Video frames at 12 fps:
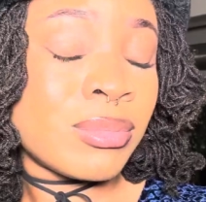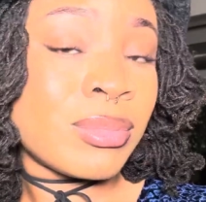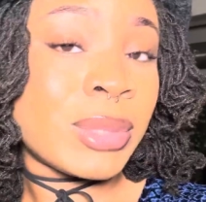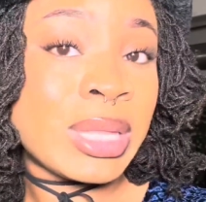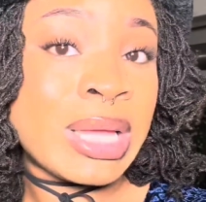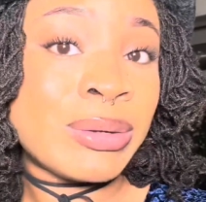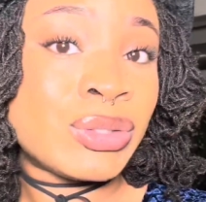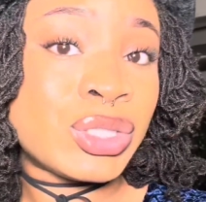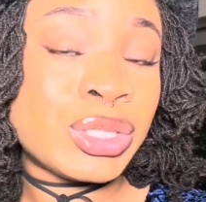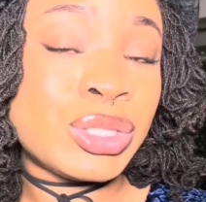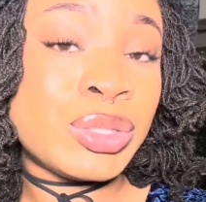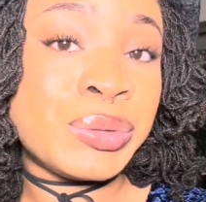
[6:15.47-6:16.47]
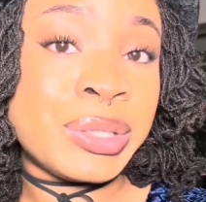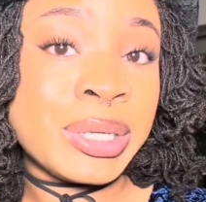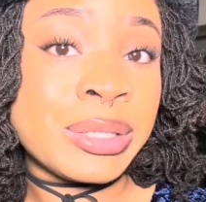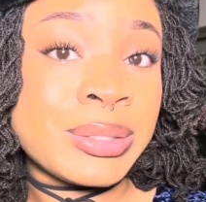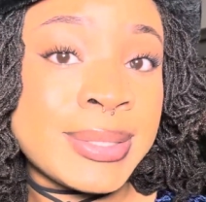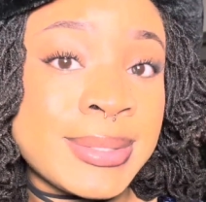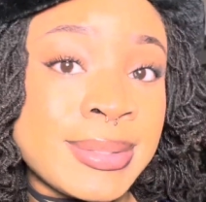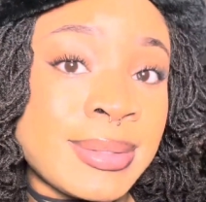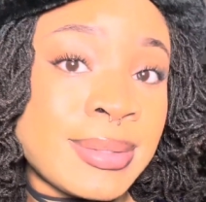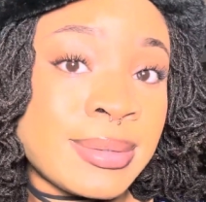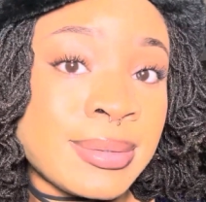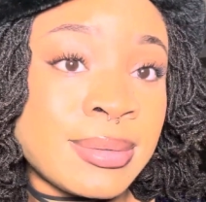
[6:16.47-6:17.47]
and that was just 2 years.
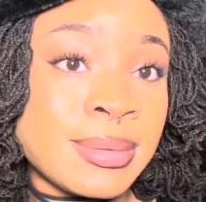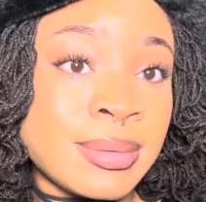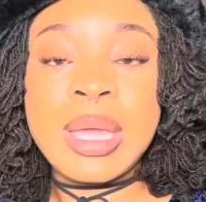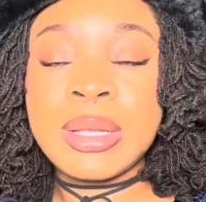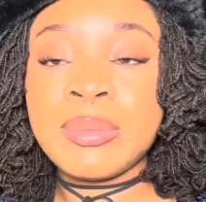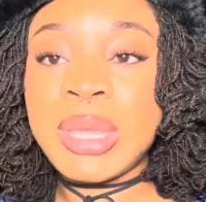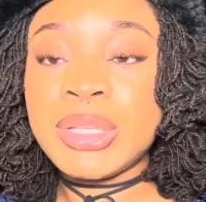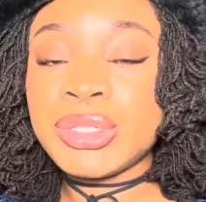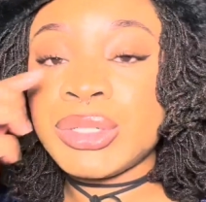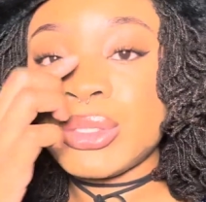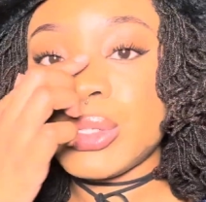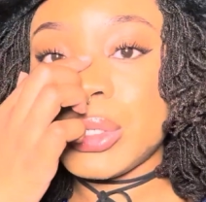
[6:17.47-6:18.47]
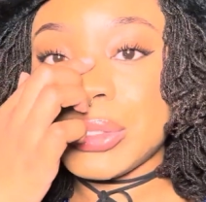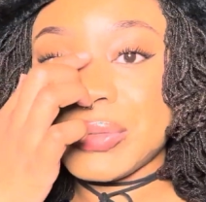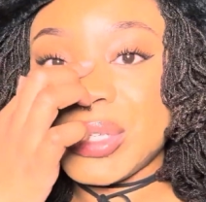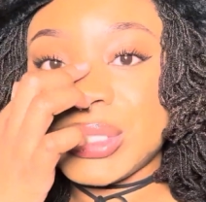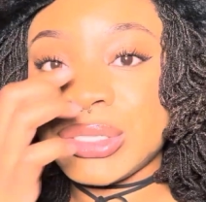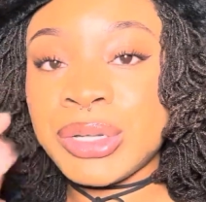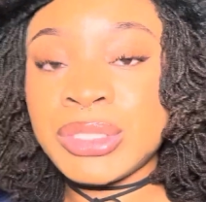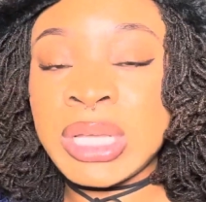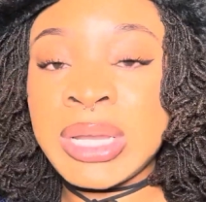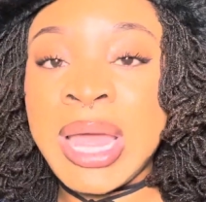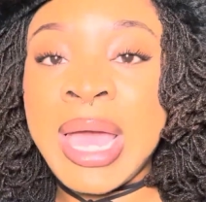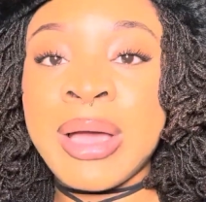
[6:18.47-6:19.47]
And make sure you do your research
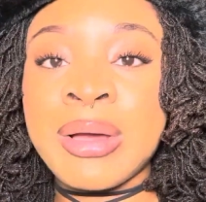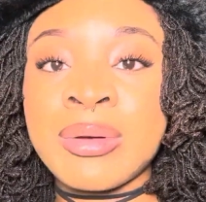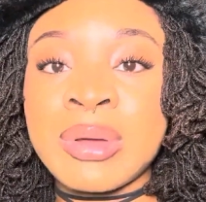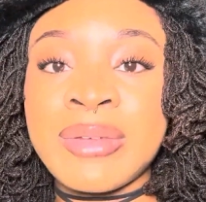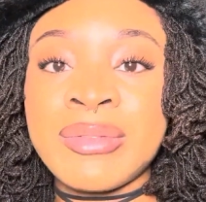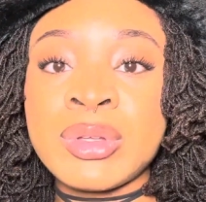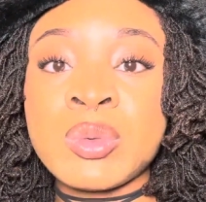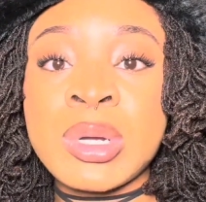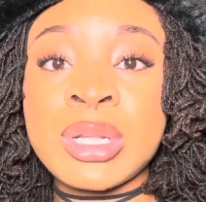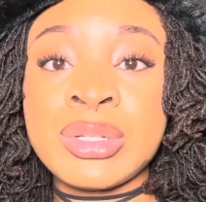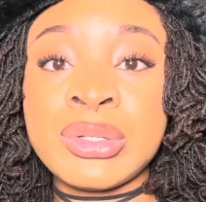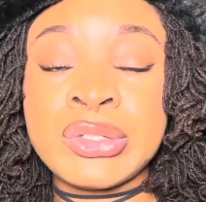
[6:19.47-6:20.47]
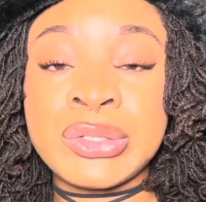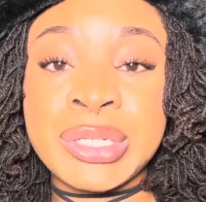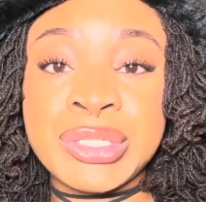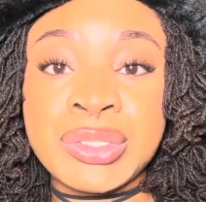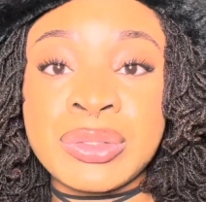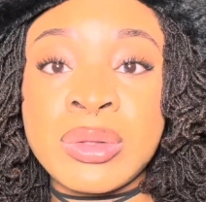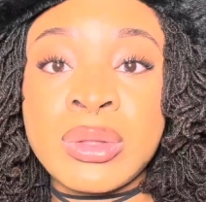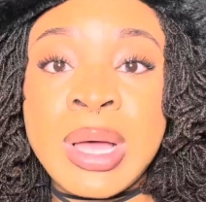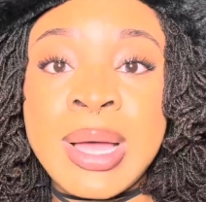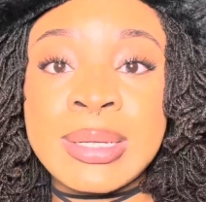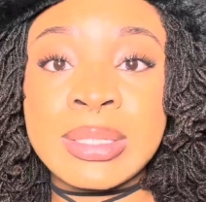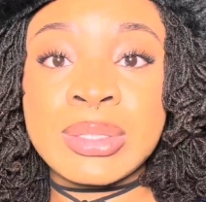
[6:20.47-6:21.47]
in how, if you want to do traditional
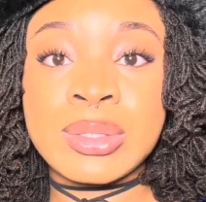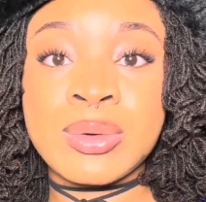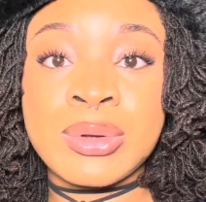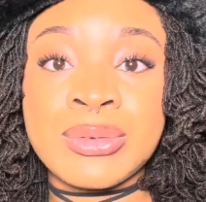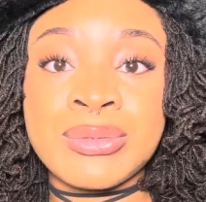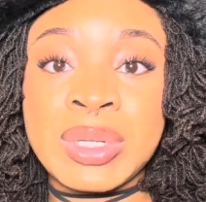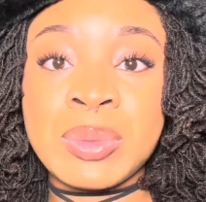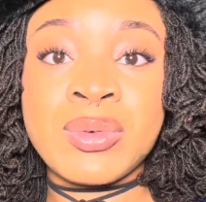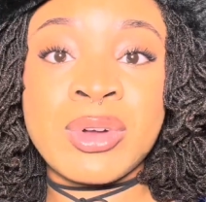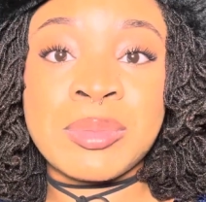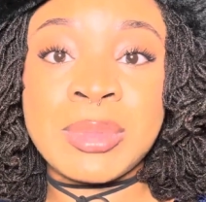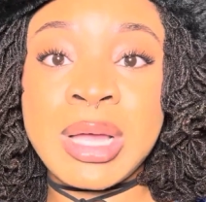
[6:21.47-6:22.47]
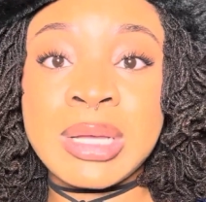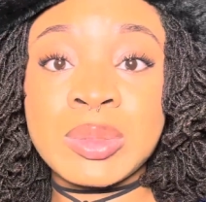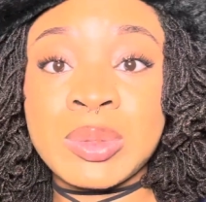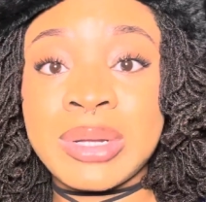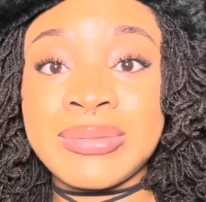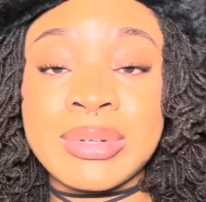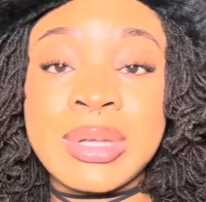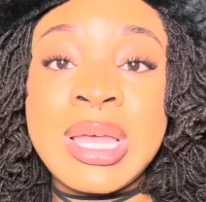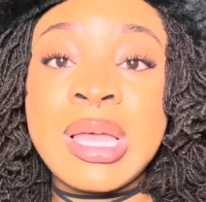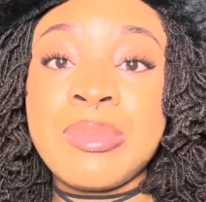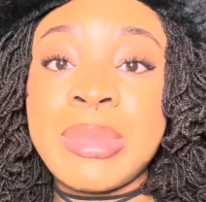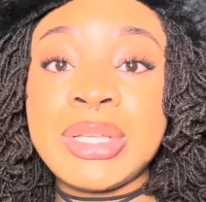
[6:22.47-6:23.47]
locks or freeform locks, whatever,
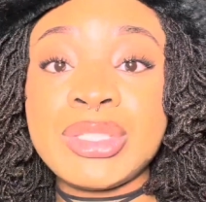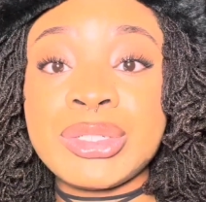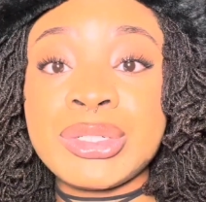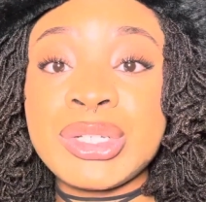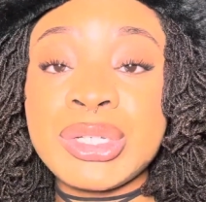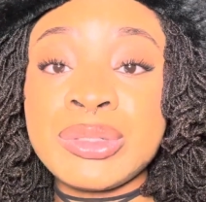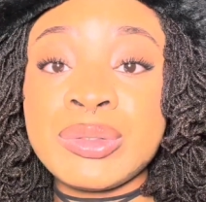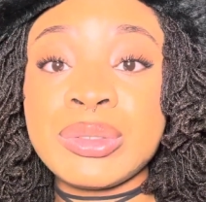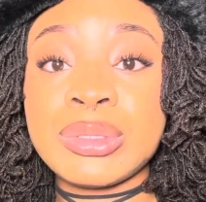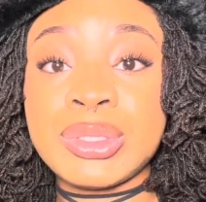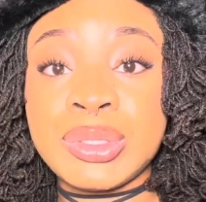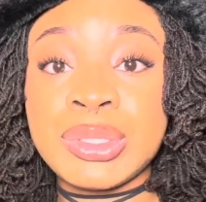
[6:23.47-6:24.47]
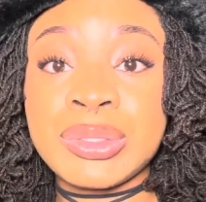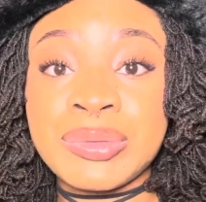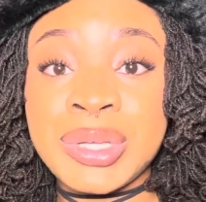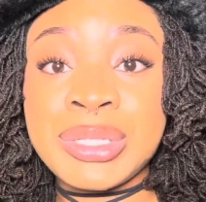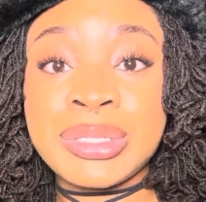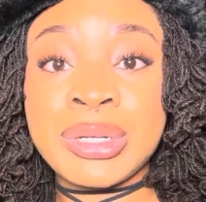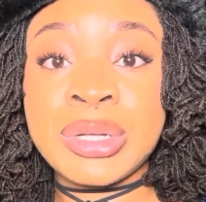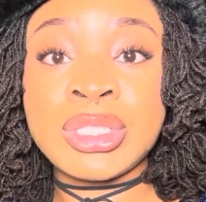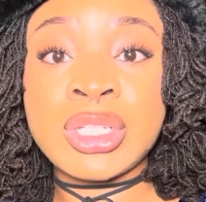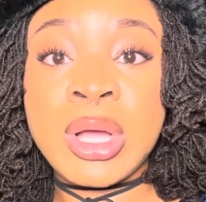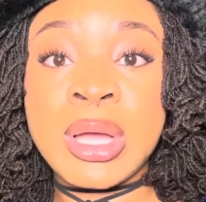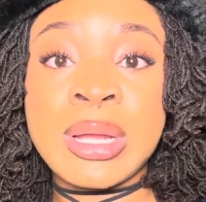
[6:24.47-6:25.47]
make sure you do your
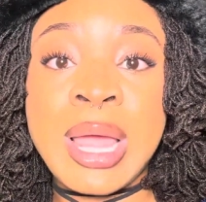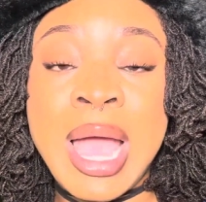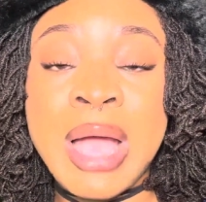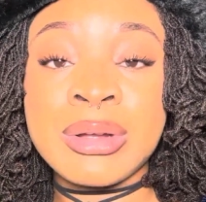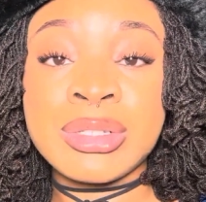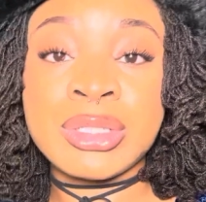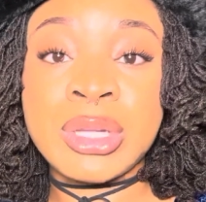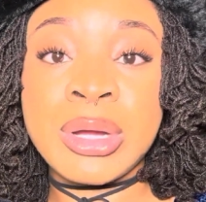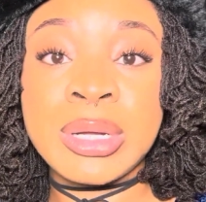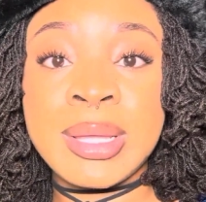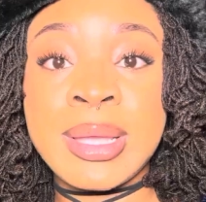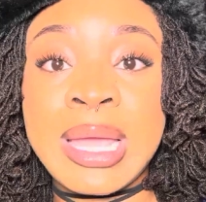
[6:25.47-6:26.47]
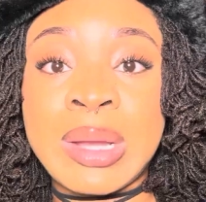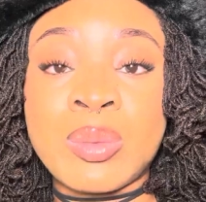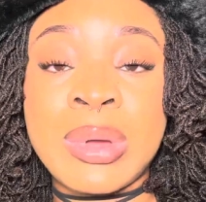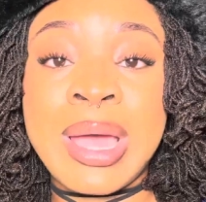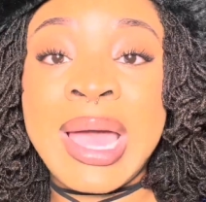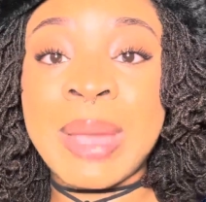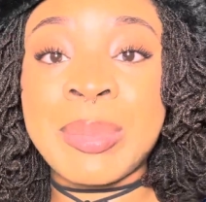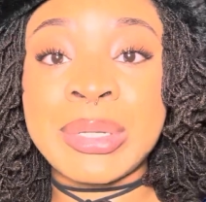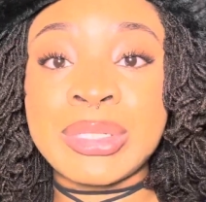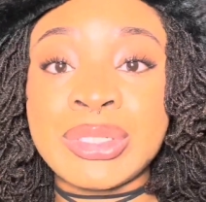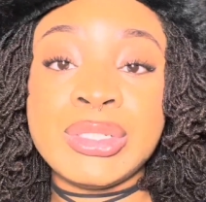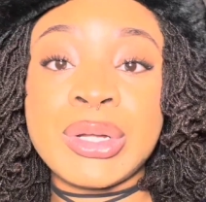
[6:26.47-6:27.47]
research on how to start it and what
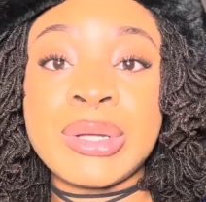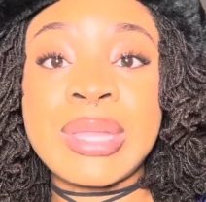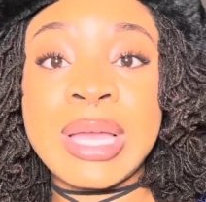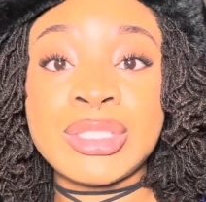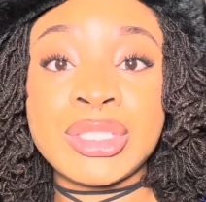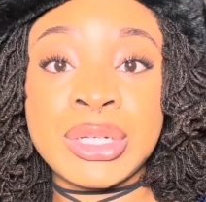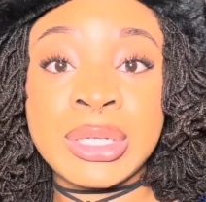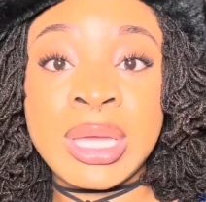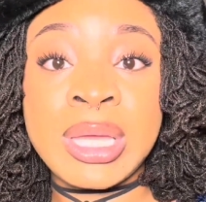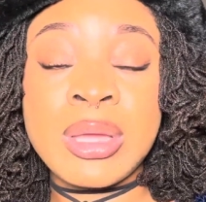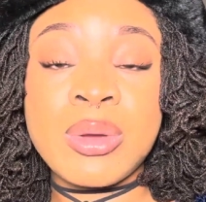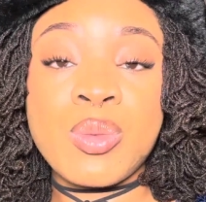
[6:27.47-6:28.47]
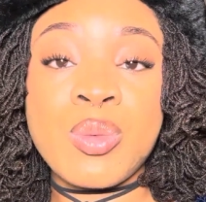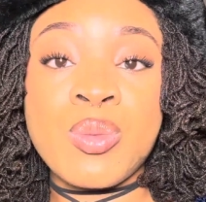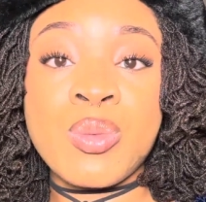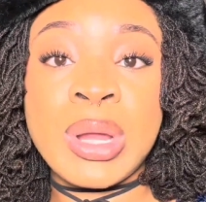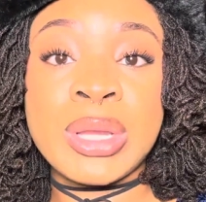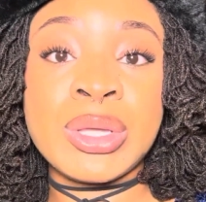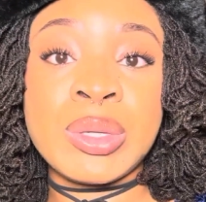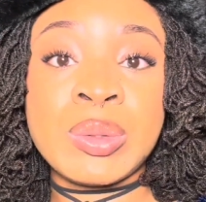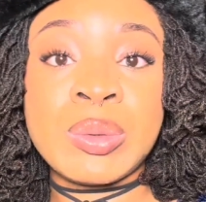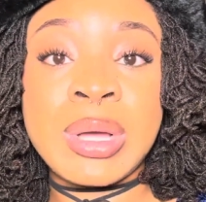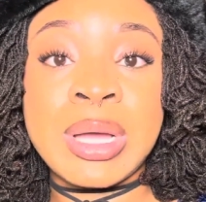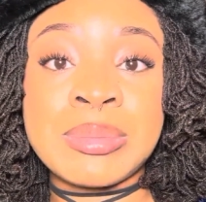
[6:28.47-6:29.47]
happens during that journey when
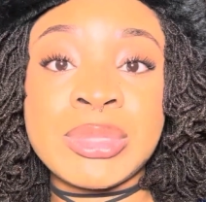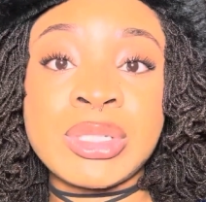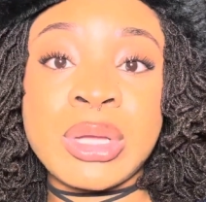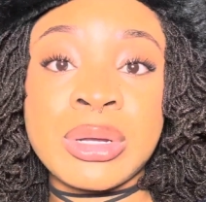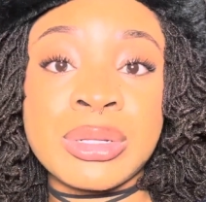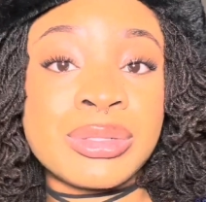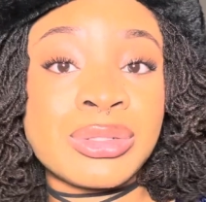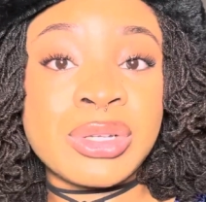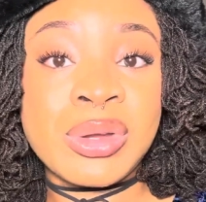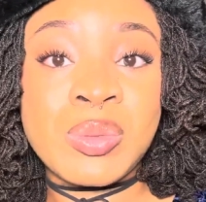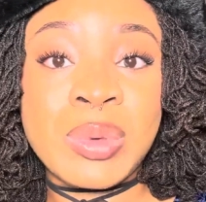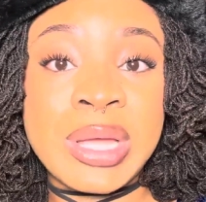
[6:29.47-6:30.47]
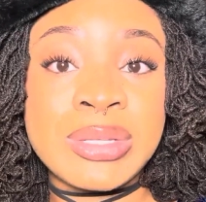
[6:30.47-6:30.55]
you start it a certain way.